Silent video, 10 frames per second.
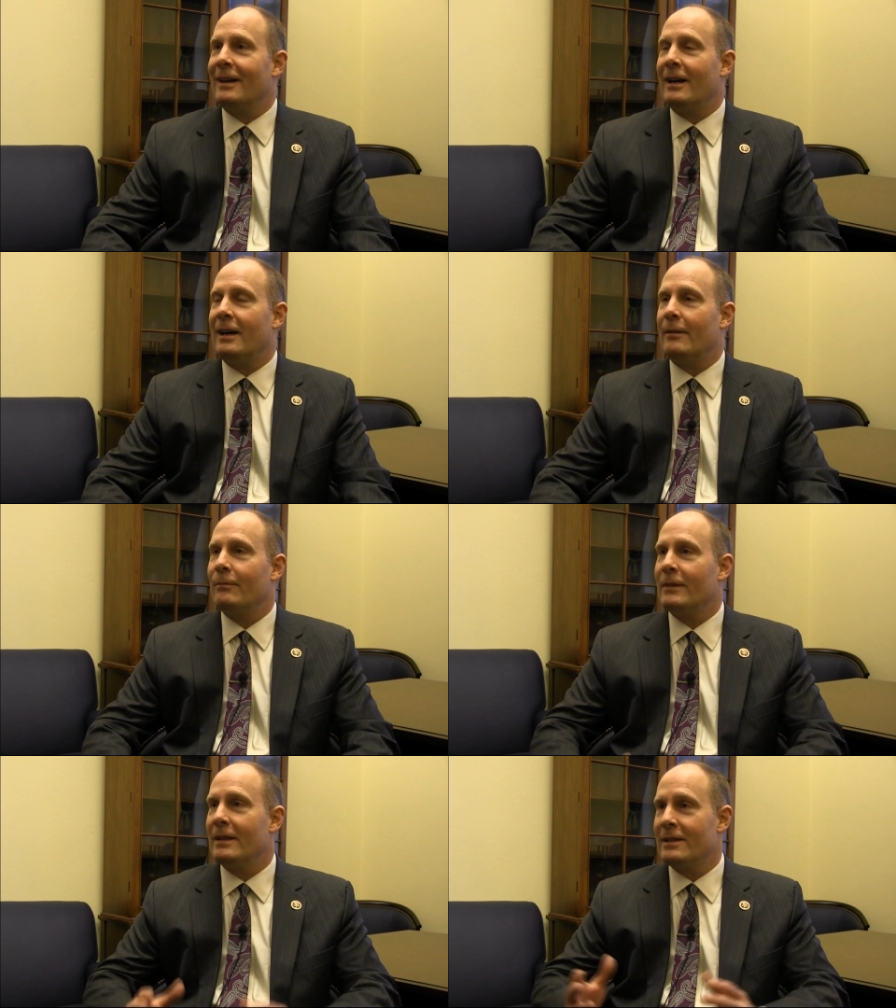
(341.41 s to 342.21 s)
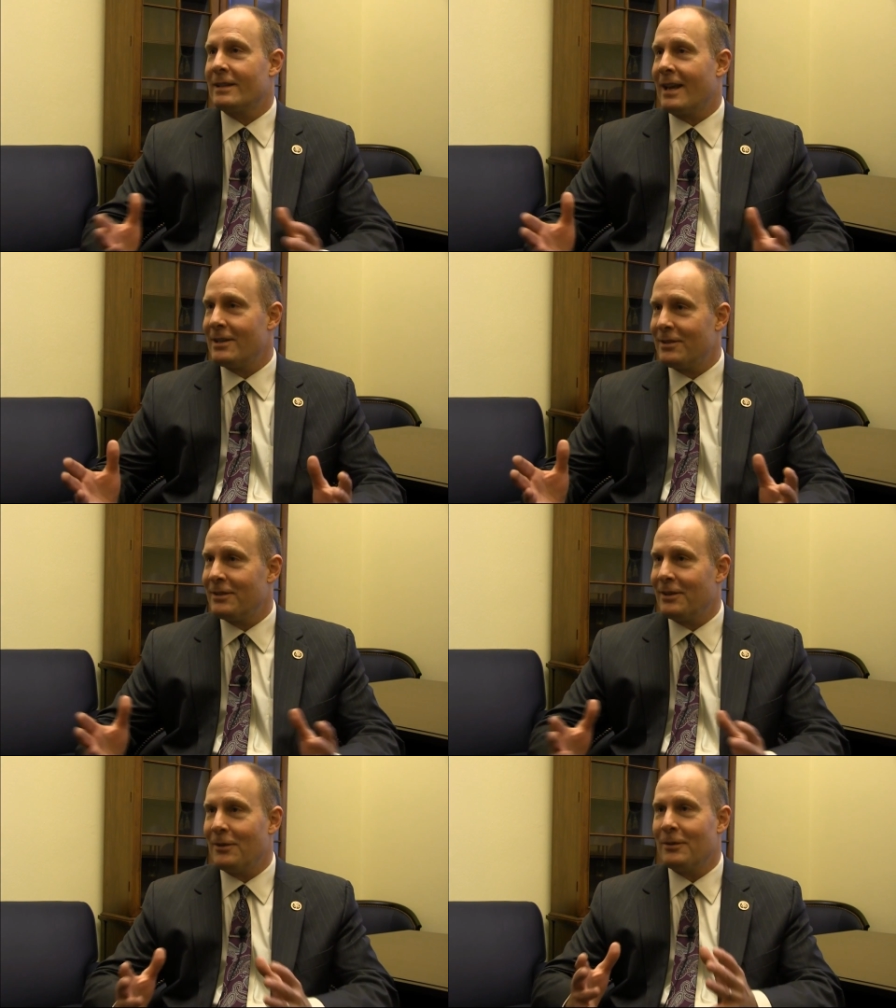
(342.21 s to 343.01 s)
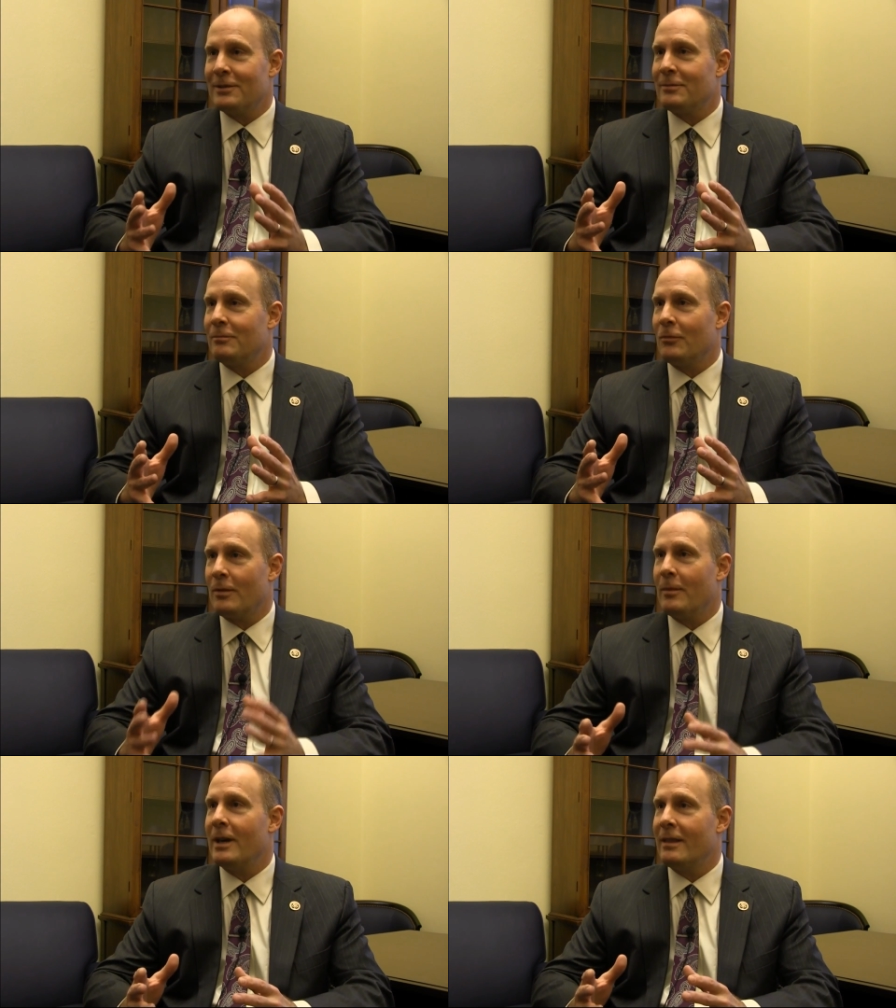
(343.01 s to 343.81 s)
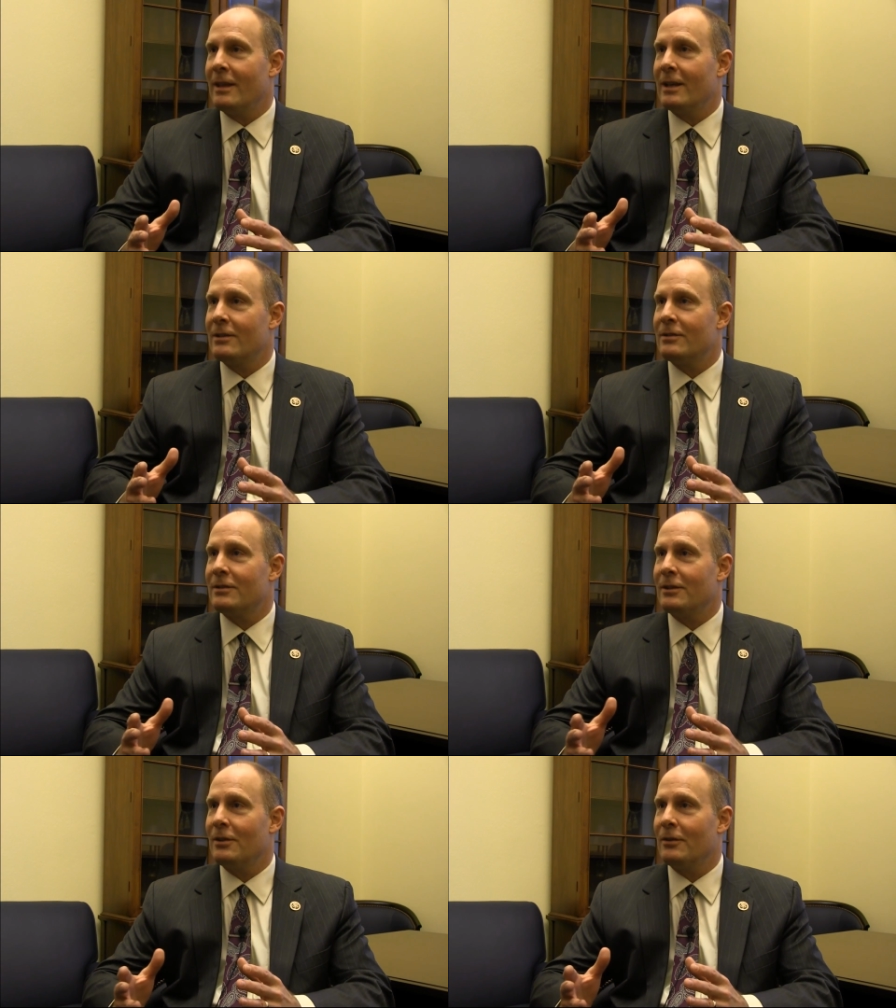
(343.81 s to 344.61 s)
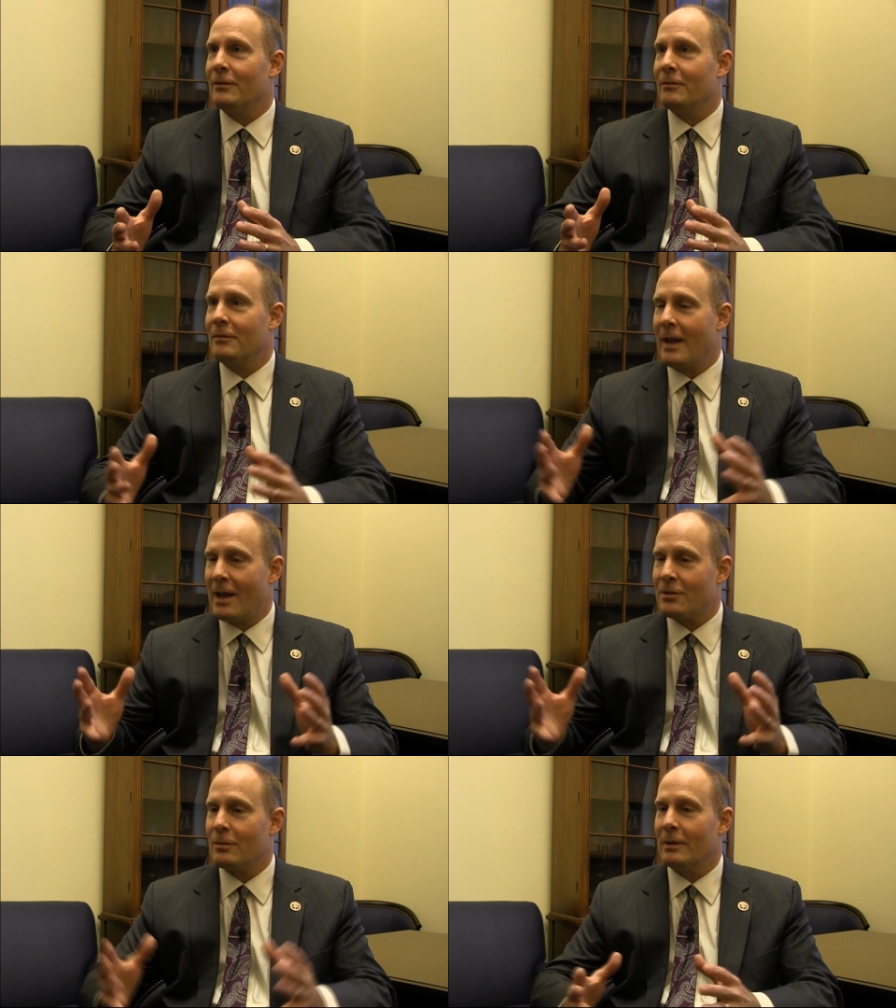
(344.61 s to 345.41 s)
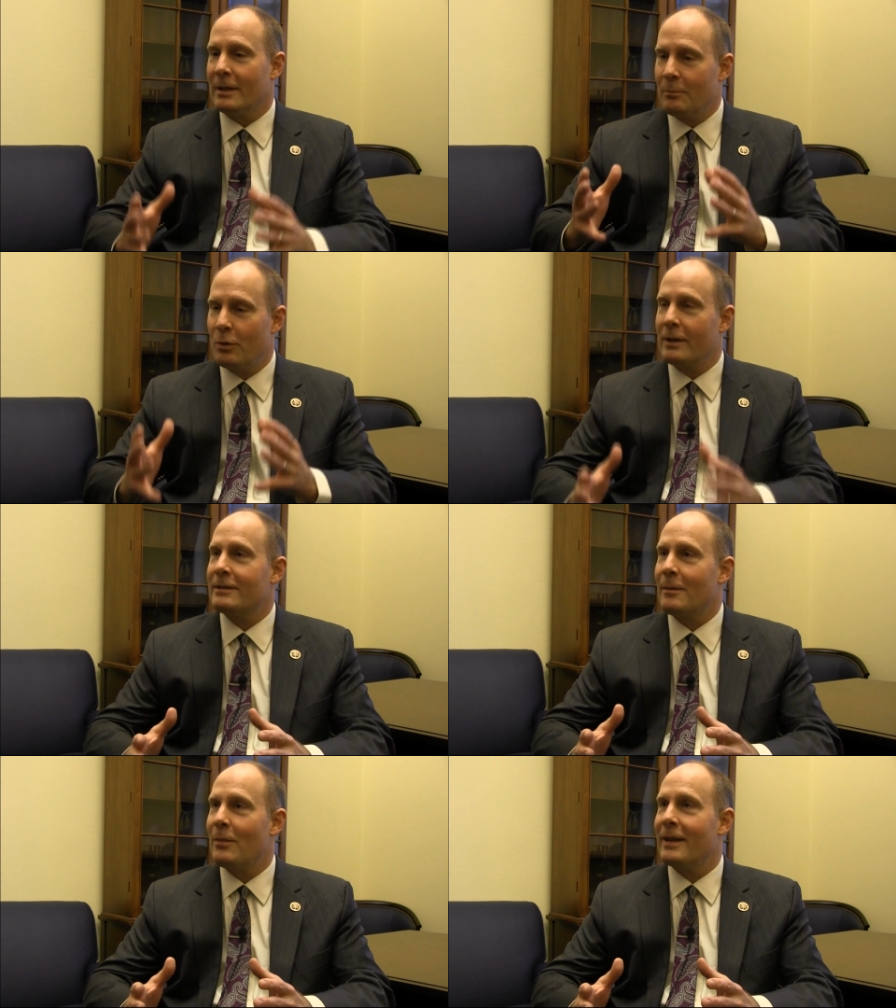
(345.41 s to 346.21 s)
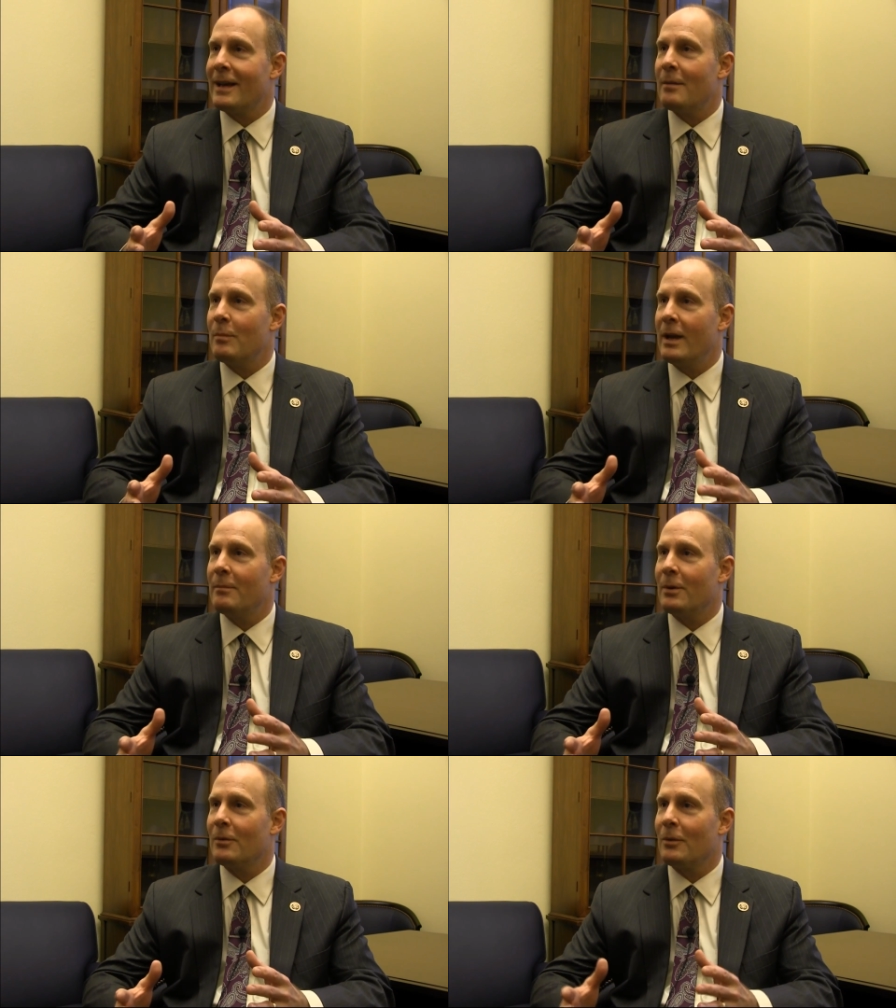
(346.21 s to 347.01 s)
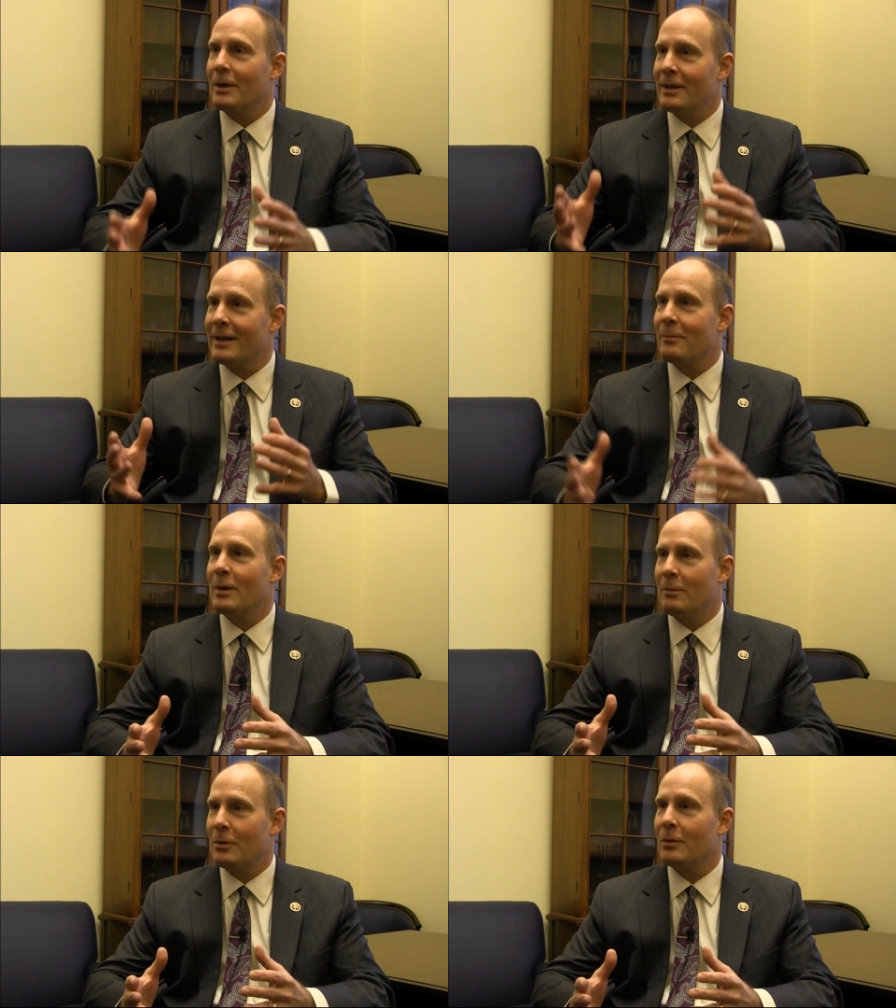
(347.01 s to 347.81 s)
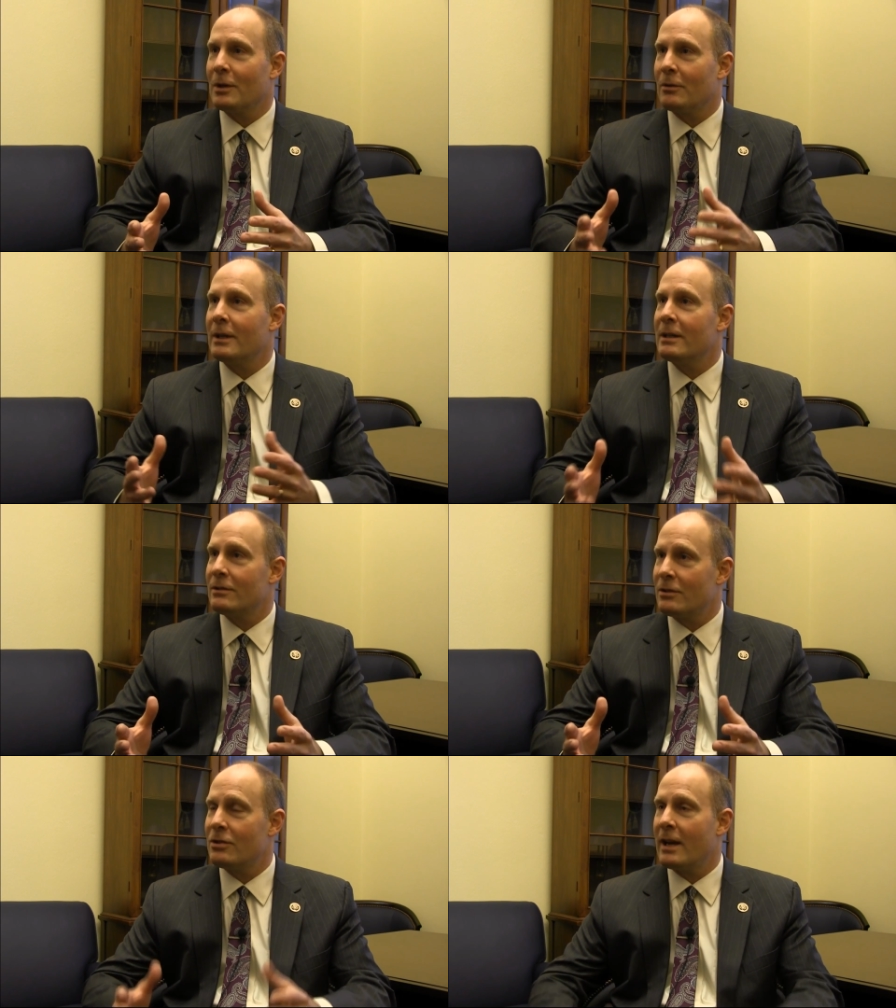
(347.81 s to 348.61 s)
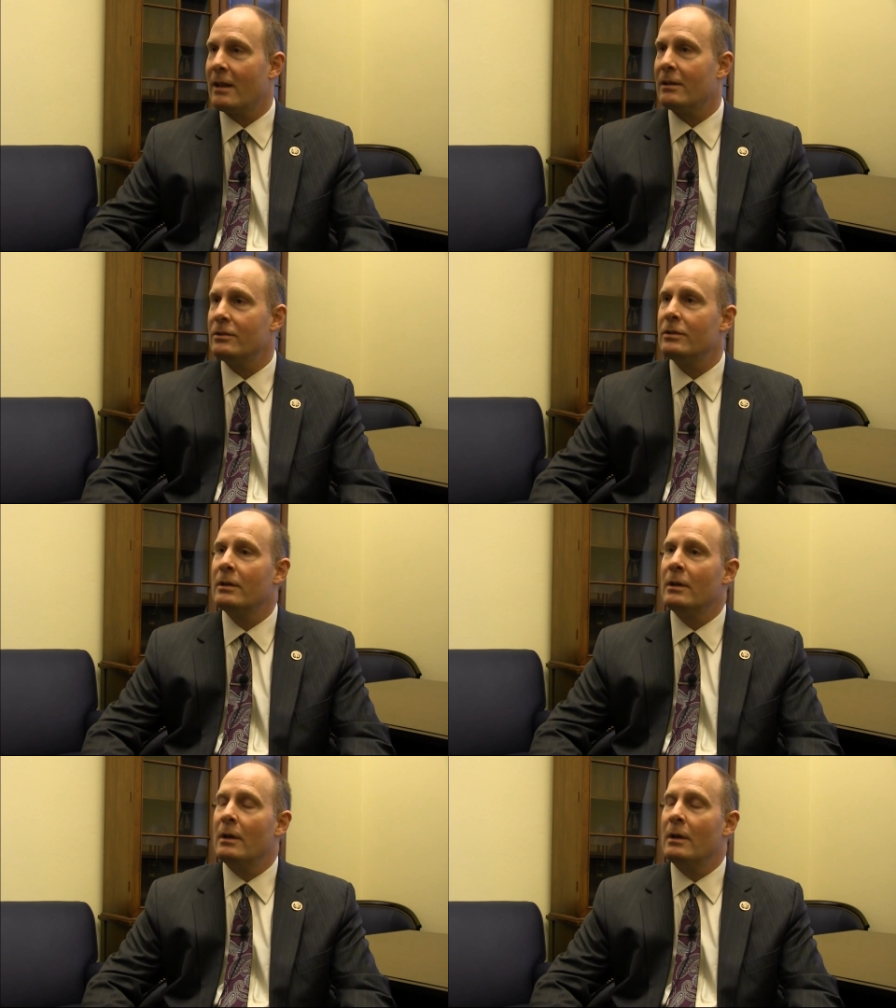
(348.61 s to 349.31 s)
Um, in this case, you know, as with many things, you know, actually putting something on paper where you get people to agree is a challenge.